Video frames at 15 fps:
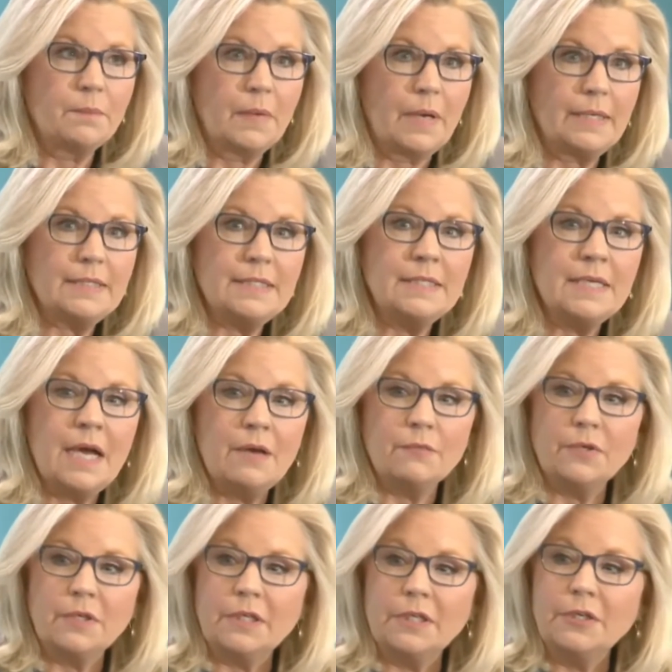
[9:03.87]
I did
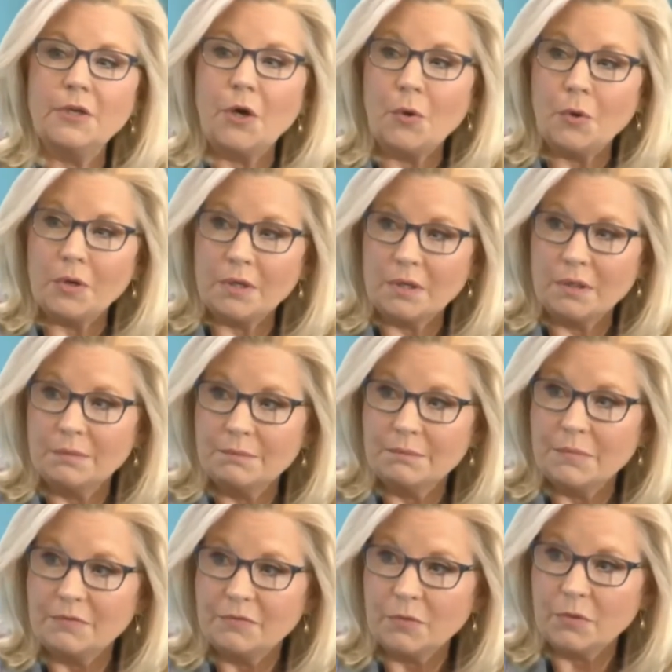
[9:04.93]
not really know
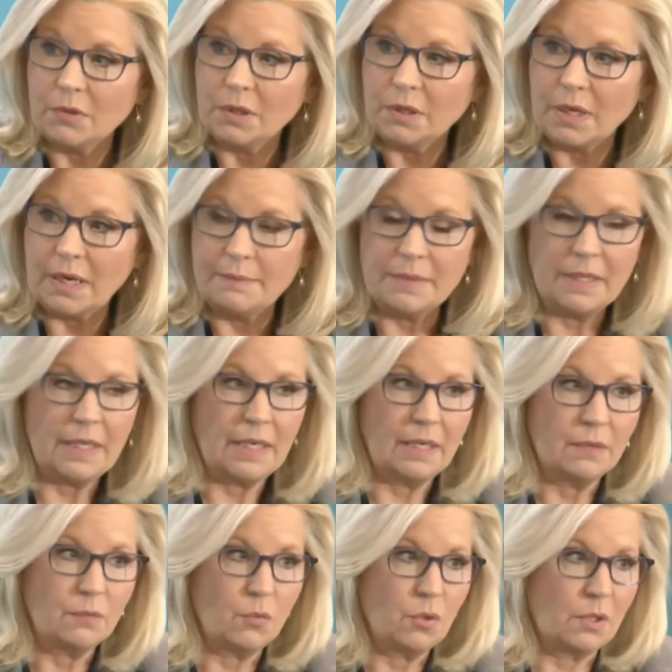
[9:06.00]
her before I
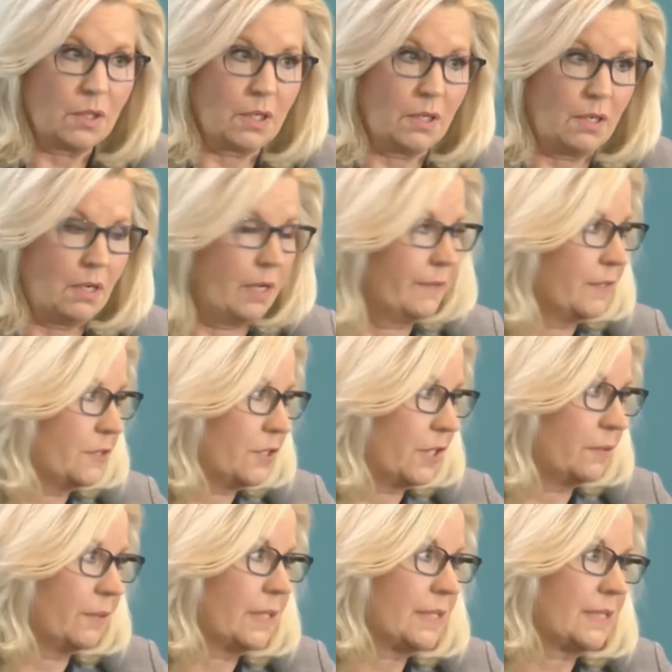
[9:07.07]
began work on the
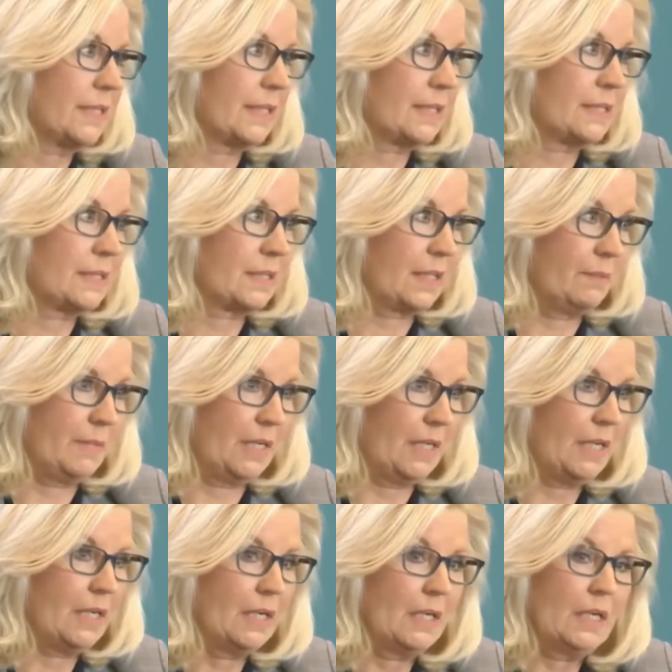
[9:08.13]
January 6th
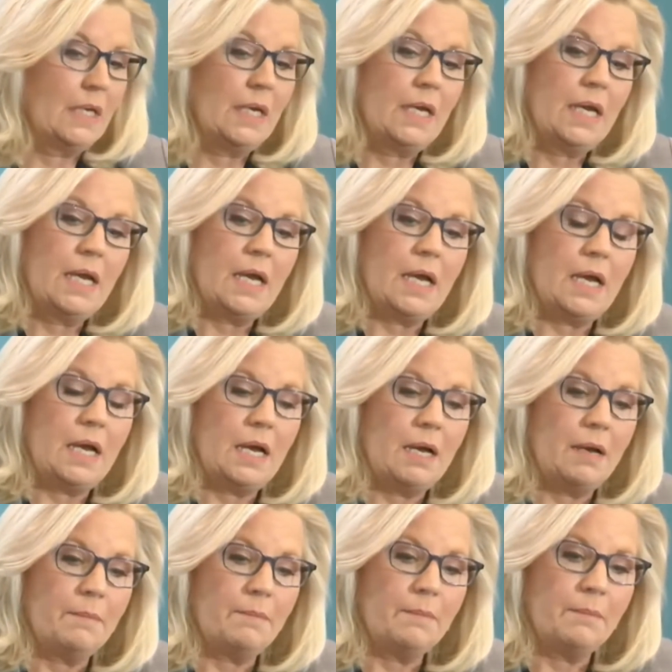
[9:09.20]
committee.
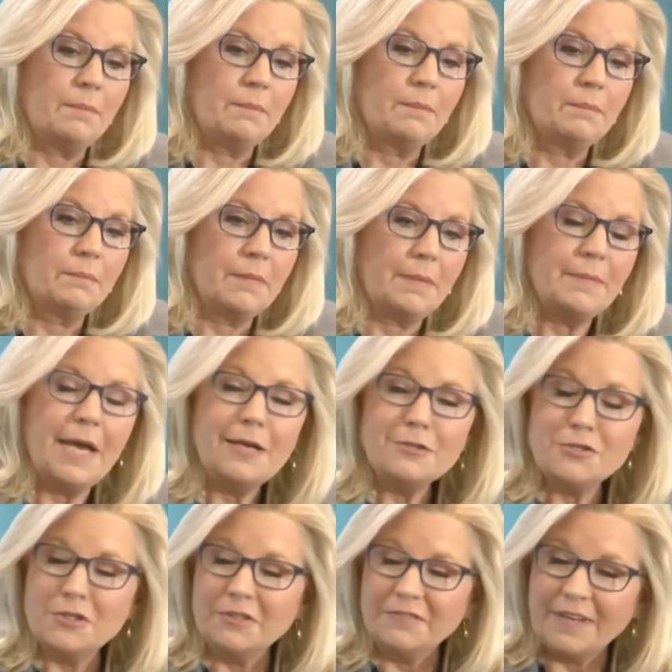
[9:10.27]
I'm
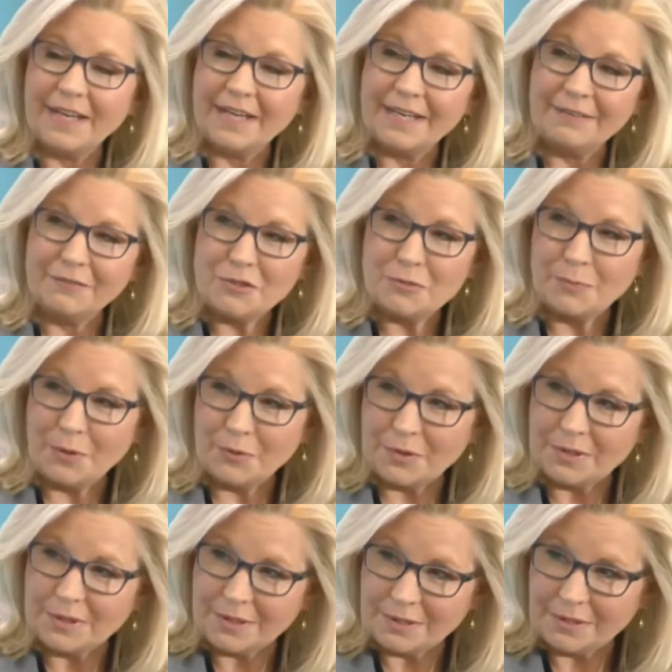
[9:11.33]
not sure if I had ever
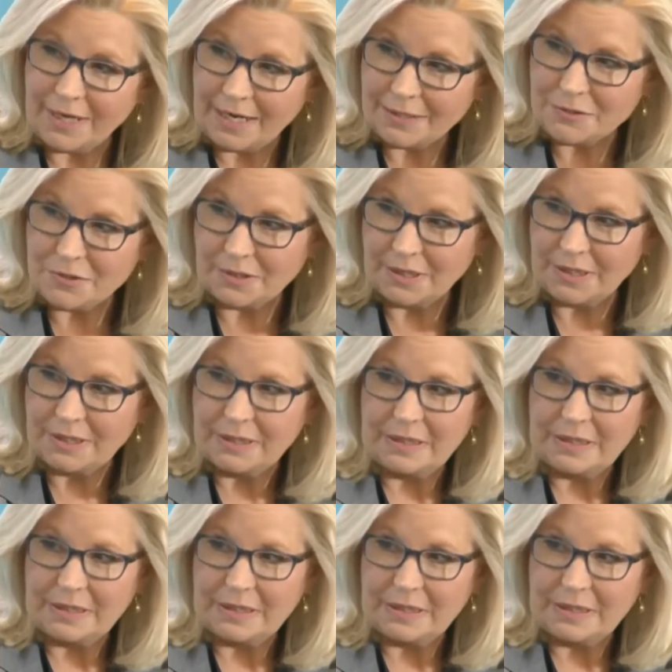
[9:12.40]
spoken to her, actually.